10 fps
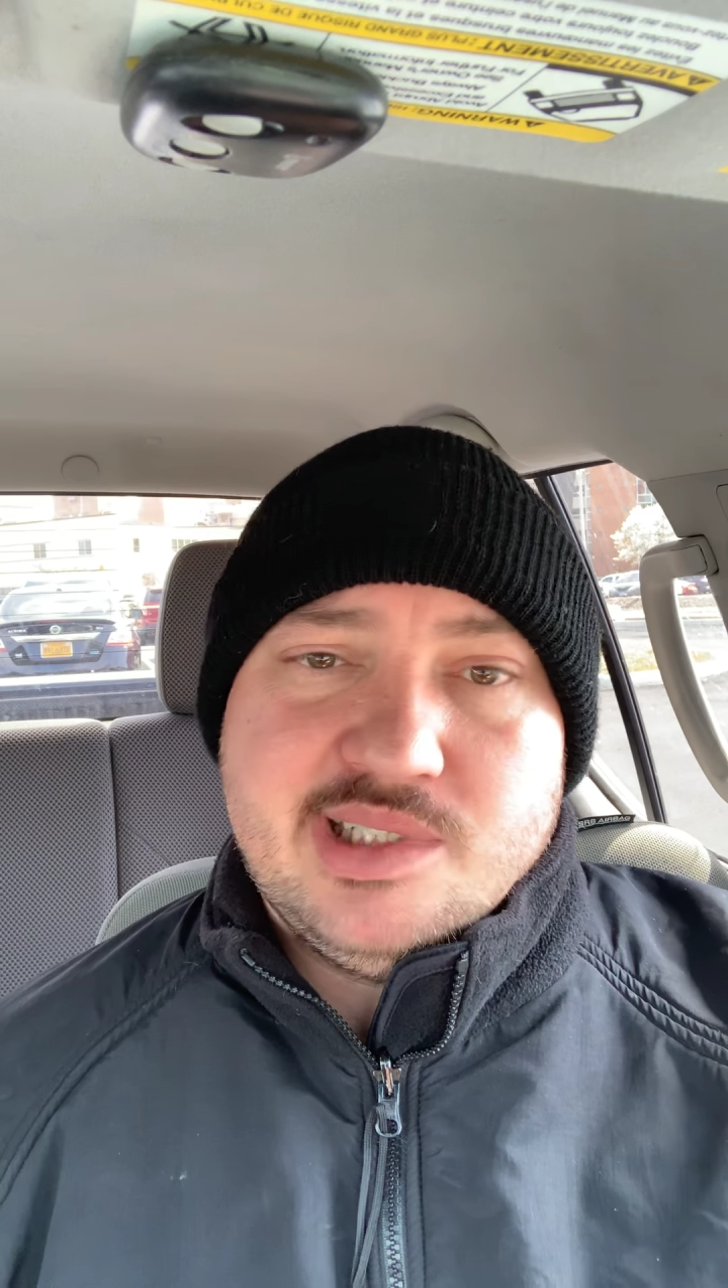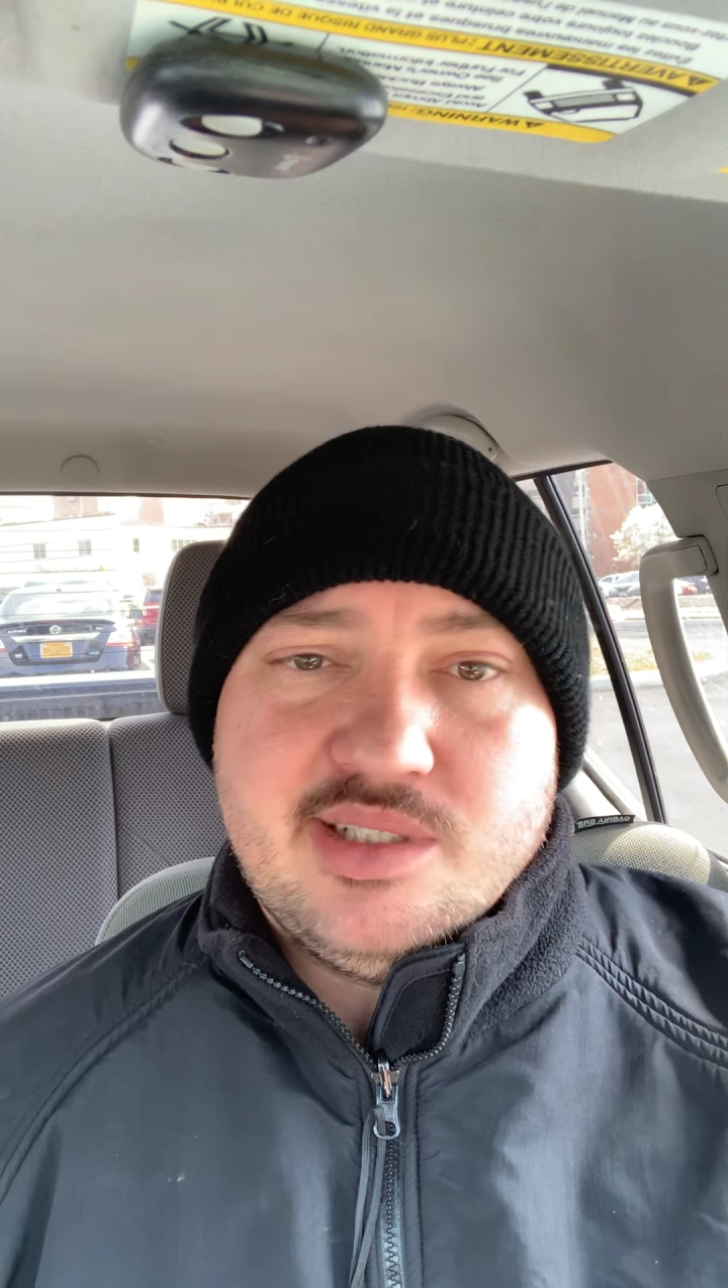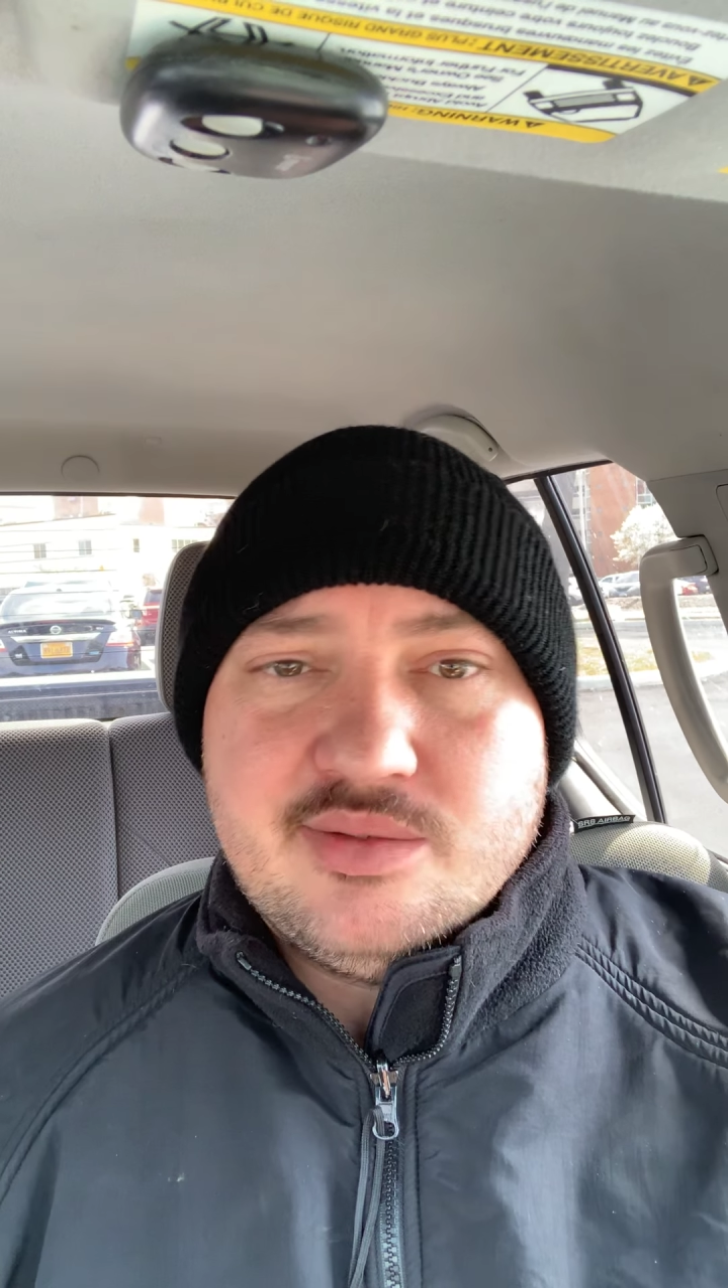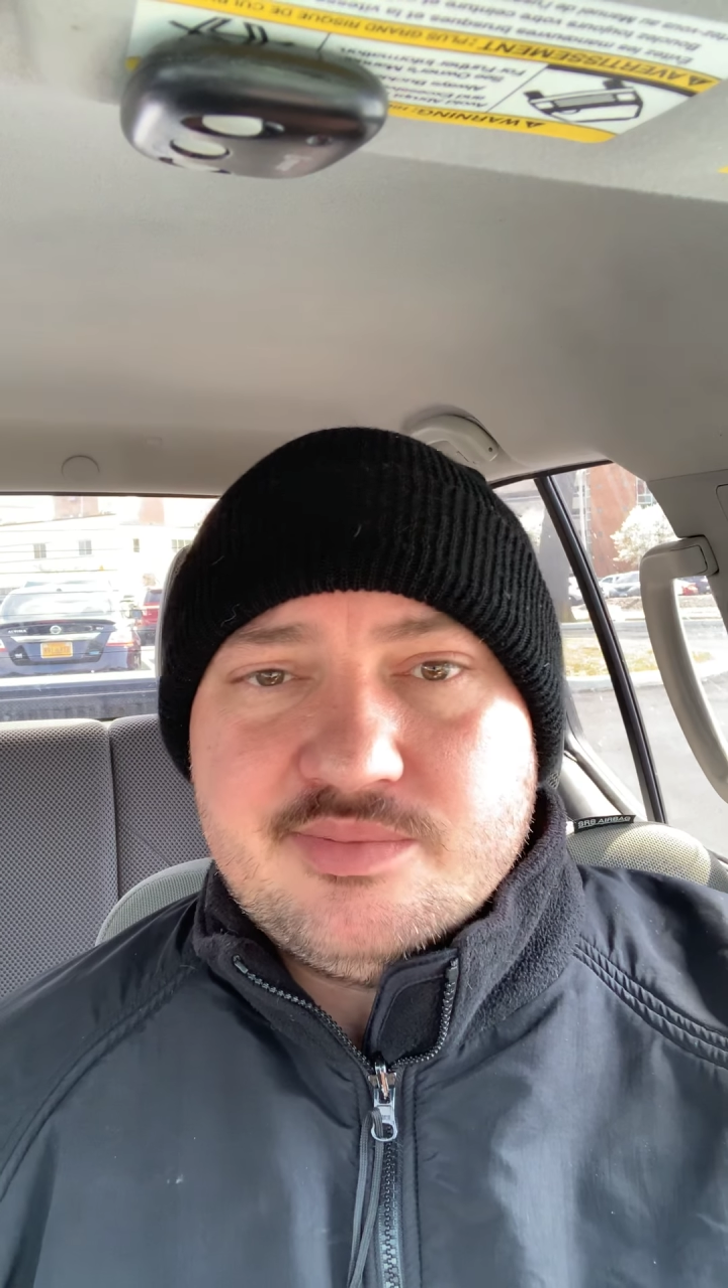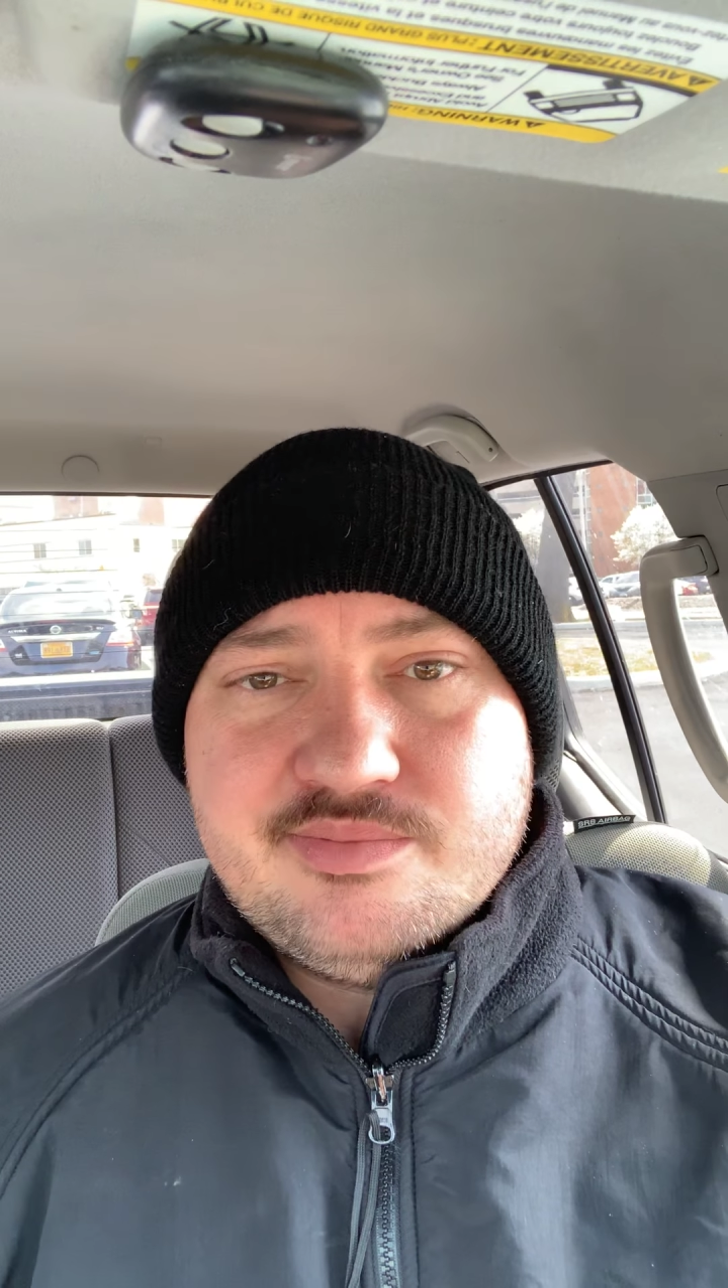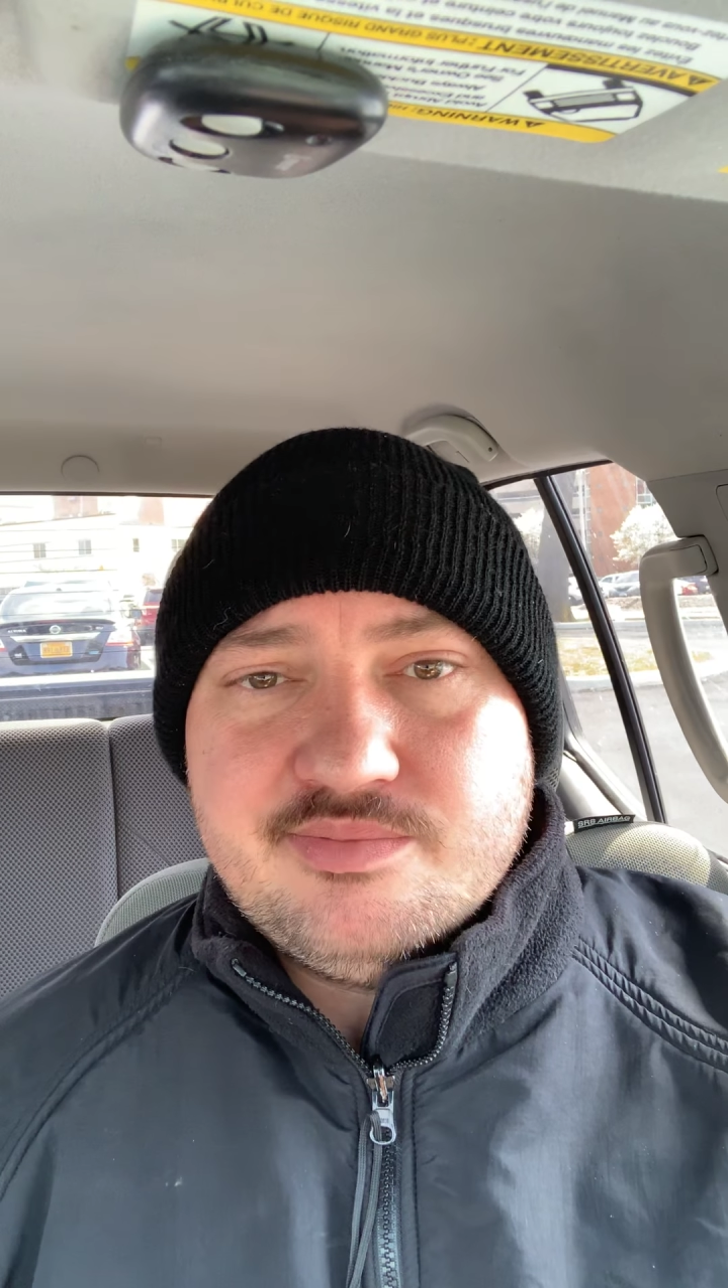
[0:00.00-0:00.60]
So,